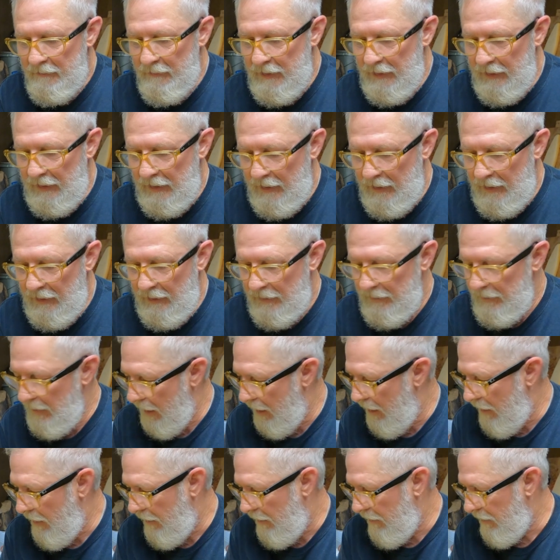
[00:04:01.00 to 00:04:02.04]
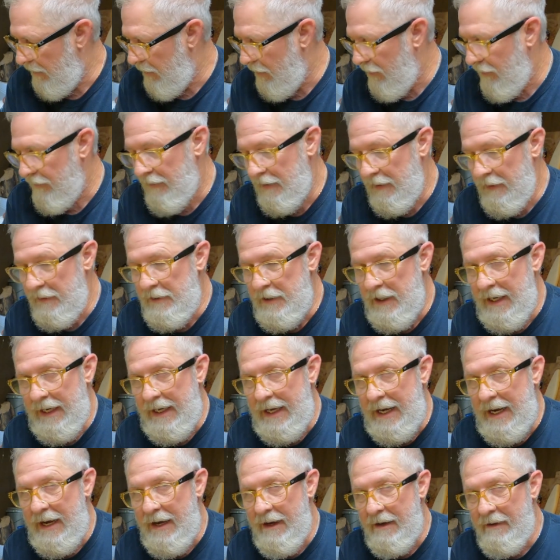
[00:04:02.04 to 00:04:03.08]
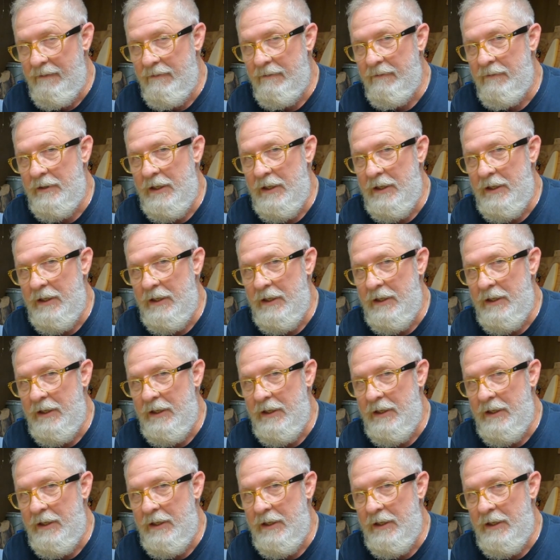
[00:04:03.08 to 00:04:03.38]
But uh, y'all go over and check out